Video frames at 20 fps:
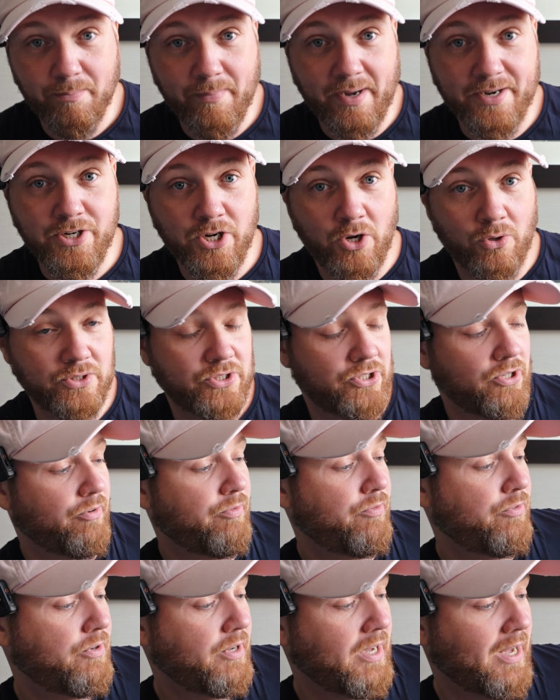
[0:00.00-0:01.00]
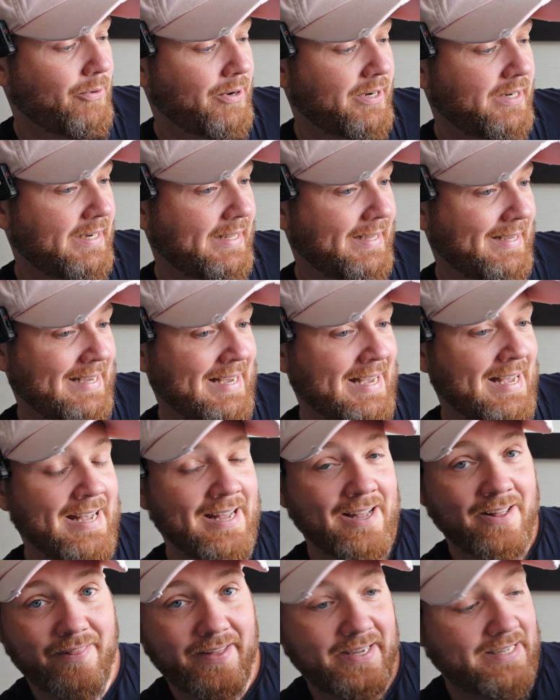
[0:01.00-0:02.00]
my notes of currently.
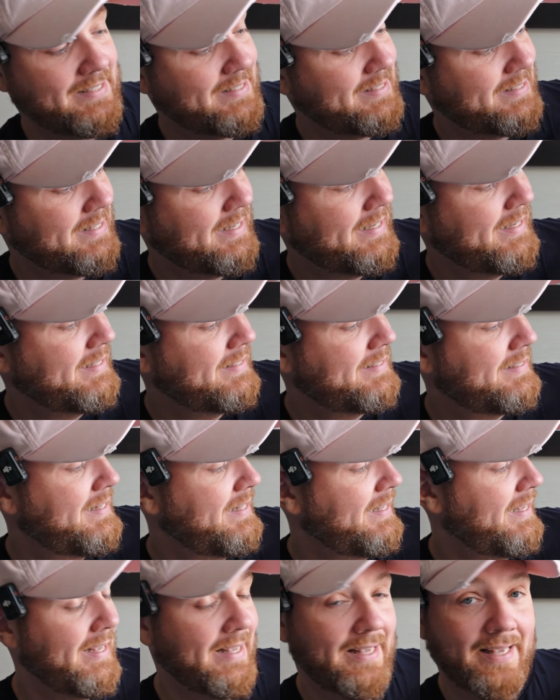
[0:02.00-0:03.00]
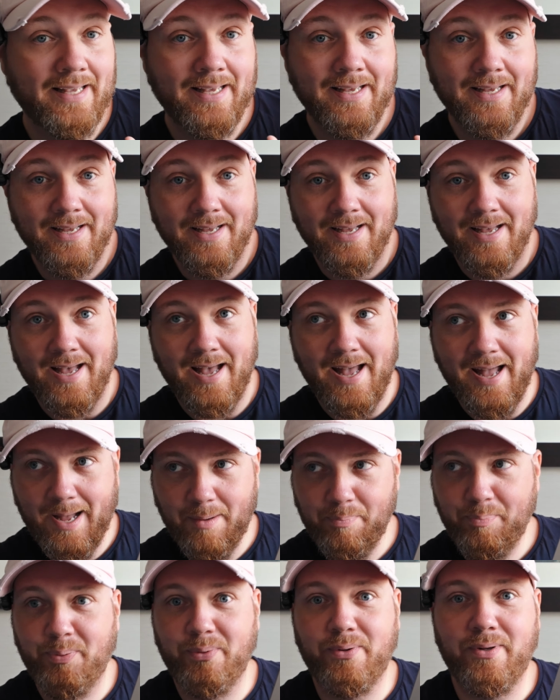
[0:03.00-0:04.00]
This is the
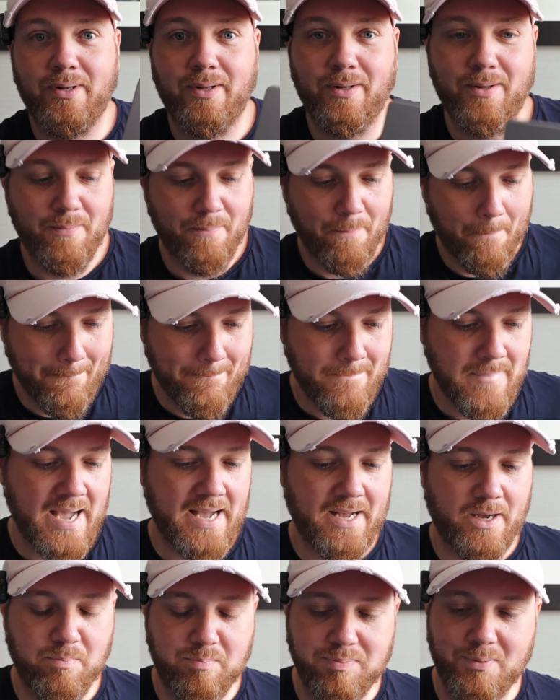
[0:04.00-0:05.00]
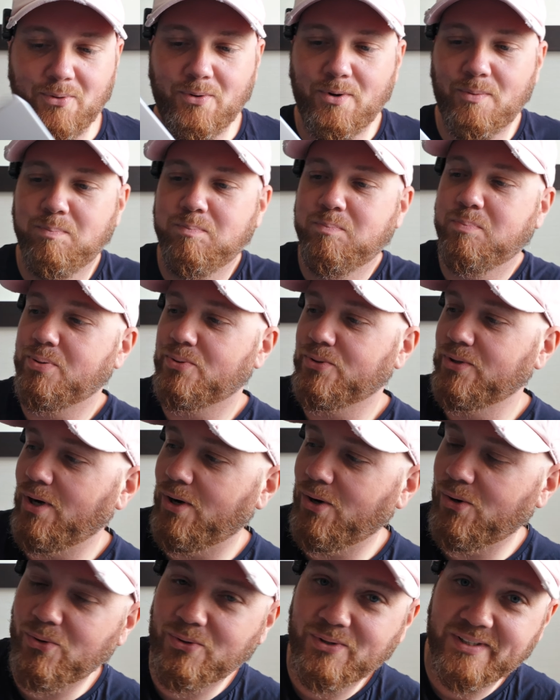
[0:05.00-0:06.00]
Apple MacBook
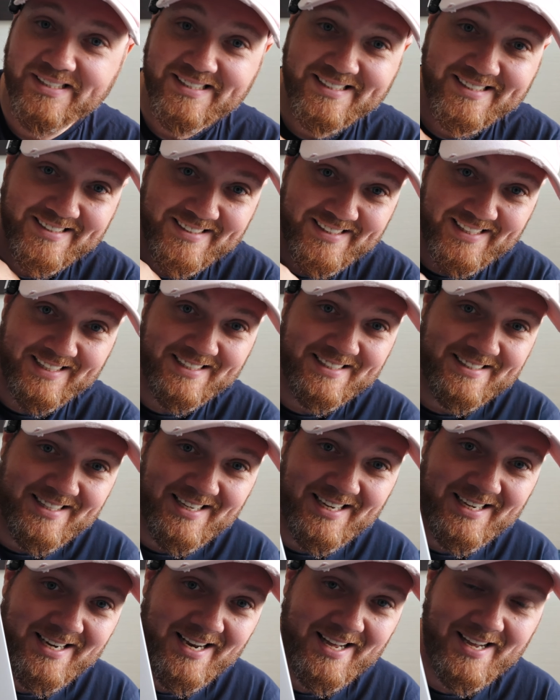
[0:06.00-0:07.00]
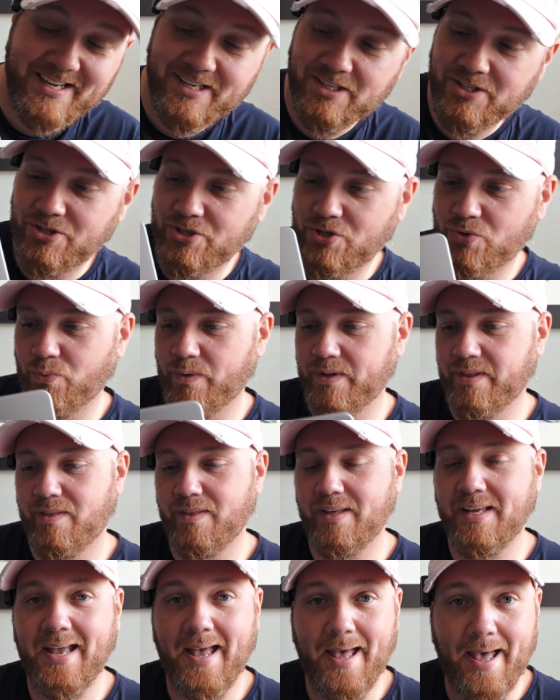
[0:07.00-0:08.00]
Pro 16-inch with
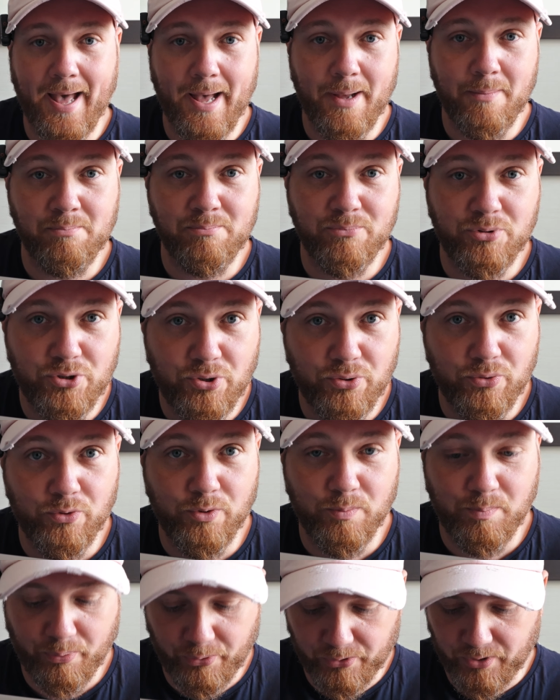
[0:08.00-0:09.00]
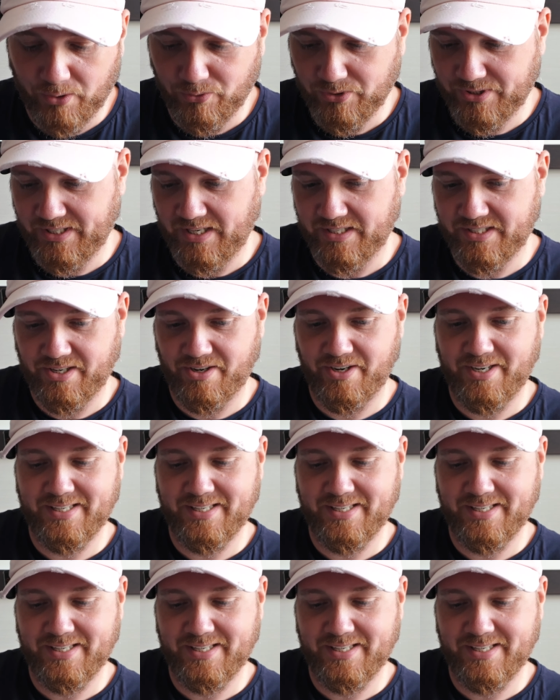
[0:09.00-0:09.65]
the M2 processor